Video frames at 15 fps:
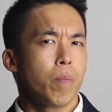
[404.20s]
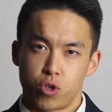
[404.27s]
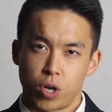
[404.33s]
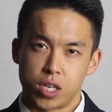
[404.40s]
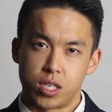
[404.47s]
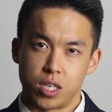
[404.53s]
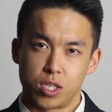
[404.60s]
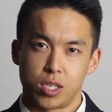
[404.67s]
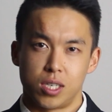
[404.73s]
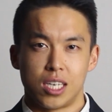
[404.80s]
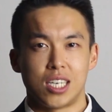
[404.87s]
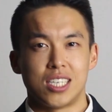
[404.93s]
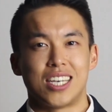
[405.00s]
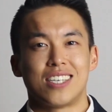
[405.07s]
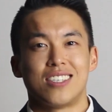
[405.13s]
Trust us,
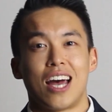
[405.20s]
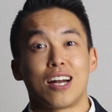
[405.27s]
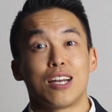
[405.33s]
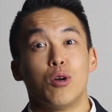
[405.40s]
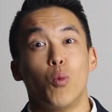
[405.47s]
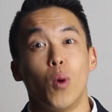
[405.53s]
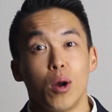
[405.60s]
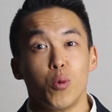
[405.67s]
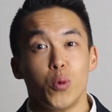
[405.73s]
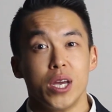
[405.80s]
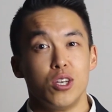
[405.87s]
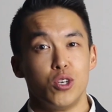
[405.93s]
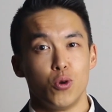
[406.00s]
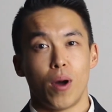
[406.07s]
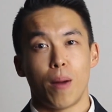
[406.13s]
this is exactly what
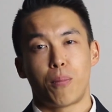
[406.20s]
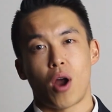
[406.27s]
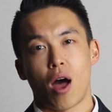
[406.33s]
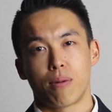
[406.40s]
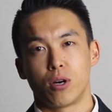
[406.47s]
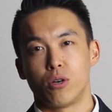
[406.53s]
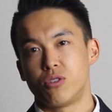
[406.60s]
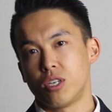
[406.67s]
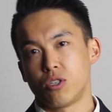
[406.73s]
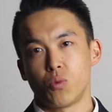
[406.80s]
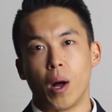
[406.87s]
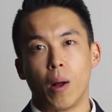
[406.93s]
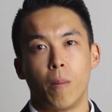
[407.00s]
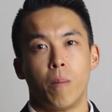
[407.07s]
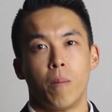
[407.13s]
we do at PropCoach as
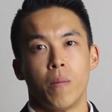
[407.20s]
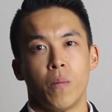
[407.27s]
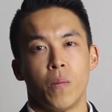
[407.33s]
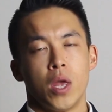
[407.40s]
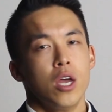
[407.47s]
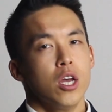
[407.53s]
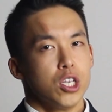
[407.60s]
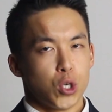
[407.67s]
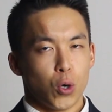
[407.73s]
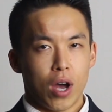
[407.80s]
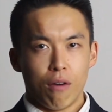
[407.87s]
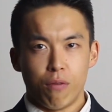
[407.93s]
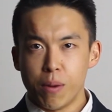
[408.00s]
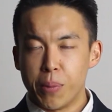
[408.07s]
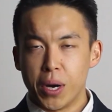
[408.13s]
well. So
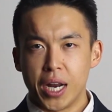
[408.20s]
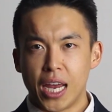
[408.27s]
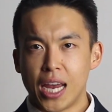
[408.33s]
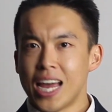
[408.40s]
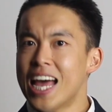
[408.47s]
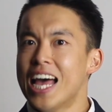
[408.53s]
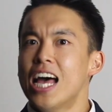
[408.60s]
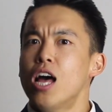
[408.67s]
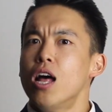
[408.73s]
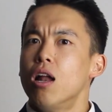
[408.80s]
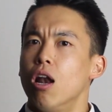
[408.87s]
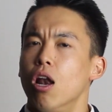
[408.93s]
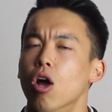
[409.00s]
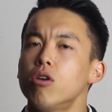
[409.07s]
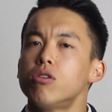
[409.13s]
everybody,
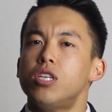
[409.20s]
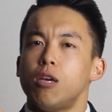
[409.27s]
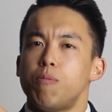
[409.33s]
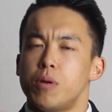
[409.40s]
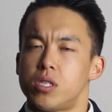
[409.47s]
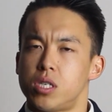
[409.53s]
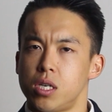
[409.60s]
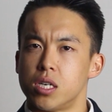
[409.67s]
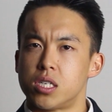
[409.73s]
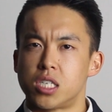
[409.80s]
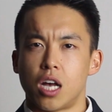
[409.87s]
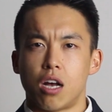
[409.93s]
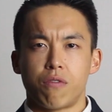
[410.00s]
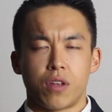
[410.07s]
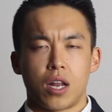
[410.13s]
look deep into
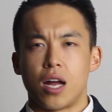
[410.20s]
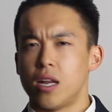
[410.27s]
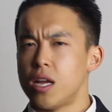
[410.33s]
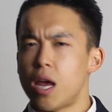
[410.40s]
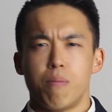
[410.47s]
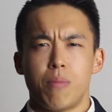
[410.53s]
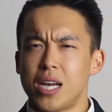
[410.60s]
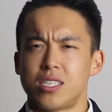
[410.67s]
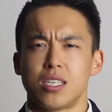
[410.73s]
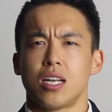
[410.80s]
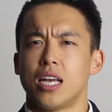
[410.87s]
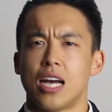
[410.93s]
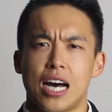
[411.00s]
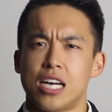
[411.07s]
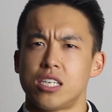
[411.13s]
yourself and
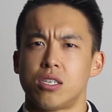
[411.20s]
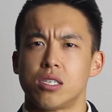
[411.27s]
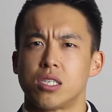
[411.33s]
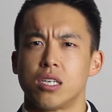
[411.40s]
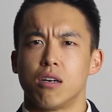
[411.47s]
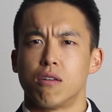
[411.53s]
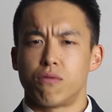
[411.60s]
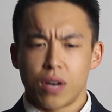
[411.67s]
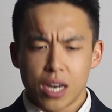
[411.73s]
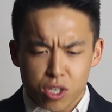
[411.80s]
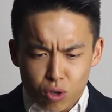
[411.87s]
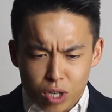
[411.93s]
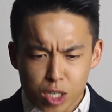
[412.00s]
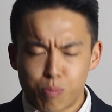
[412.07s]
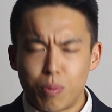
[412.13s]
basically ask yourself, right,
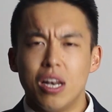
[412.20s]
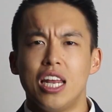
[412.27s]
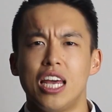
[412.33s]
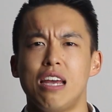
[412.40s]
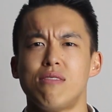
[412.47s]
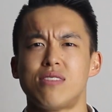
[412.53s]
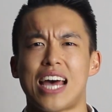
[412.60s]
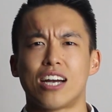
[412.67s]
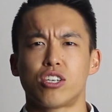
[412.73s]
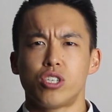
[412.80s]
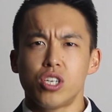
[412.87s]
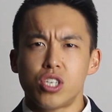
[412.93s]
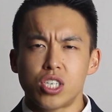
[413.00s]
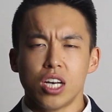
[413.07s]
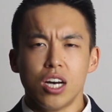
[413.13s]
do these beliefs
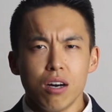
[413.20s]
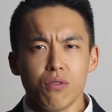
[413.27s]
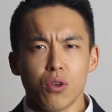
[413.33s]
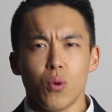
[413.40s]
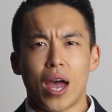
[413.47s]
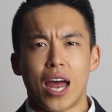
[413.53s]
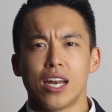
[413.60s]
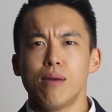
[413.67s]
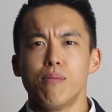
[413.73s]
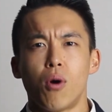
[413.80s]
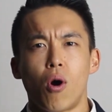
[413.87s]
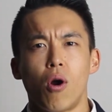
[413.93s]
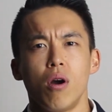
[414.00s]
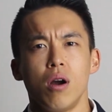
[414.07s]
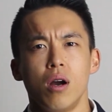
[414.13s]
actually serve you
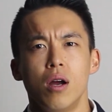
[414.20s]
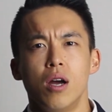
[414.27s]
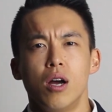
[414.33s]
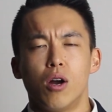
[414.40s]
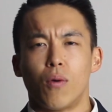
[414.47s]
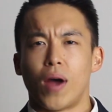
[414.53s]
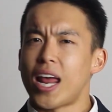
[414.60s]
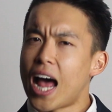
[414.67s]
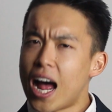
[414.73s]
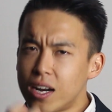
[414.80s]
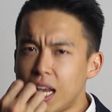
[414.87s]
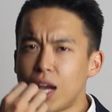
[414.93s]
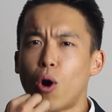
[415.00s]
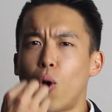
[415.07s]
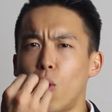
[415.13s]
anymore? Right? Are
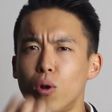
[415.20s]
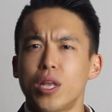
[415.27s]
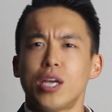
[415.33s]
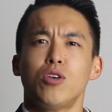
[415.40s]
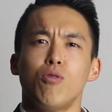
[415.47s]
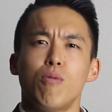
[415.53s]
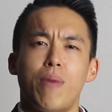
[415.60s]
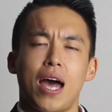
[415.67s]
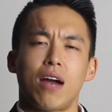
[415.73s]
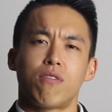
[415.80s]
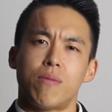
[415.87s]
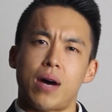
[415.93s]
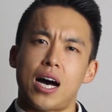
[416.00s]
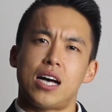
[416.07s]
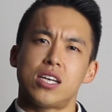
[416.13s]
they holding you back
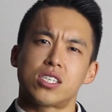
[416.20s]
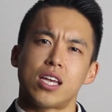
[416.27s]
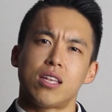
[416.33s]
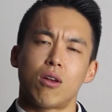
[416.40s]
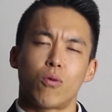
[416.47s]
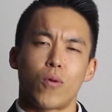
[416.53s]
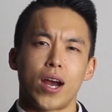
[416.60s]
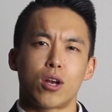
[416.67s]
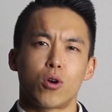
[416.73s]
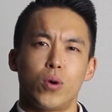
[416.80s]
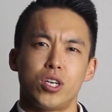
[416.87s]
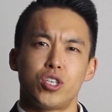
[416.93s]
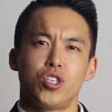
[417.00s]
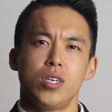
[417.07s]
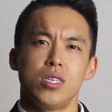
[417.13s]
from asking the right
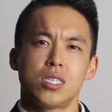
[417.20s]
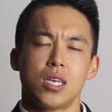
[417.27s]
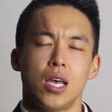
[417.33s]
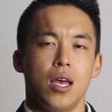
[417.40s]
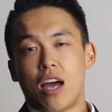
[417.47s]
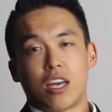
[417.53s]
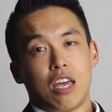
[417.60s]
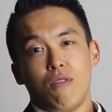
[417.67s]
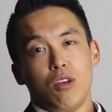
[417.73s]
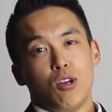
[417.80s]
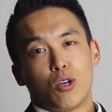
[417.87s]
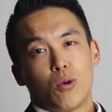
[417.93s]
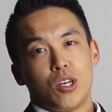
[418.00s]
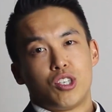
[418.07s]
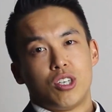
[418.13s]
questions? I'm giving you
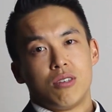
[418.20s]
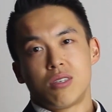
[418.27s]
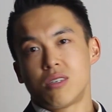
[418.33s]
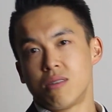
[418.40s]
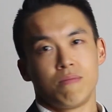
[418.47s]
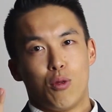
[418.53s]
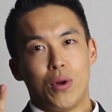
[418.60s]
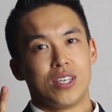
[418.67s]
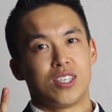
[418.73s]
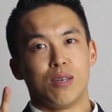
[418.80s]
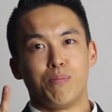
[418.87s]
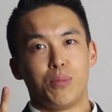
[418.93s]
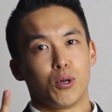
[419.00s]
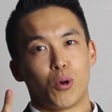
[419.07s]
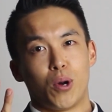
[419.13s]
the questions. 3
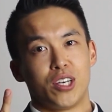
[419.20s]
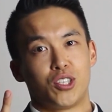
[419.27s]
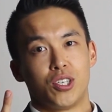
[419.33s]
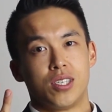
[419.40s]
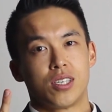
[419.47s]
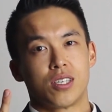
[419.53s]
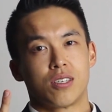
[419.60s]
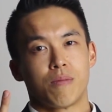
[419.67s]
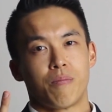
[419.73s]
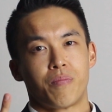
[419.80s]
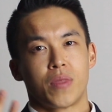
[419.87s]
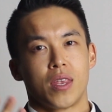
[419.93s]
simple questions.